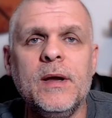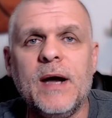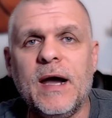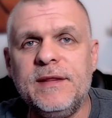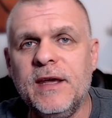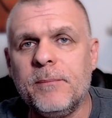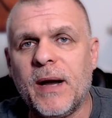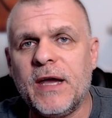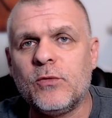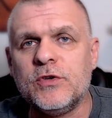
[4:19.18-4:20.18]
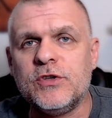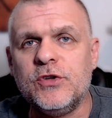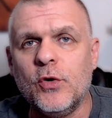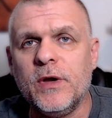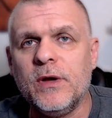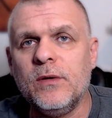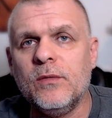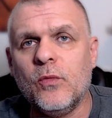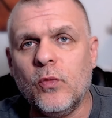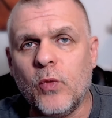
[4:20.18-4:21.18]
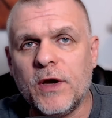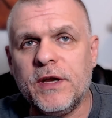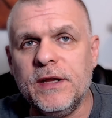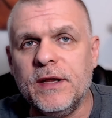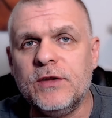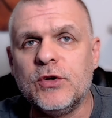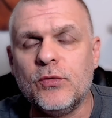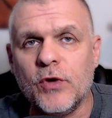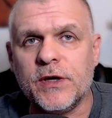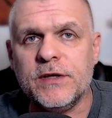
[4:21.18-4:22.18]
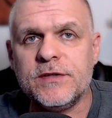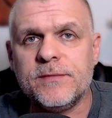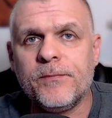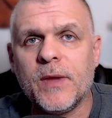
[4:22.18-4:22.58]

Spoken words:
"I think Mike was doing what he did to rookies.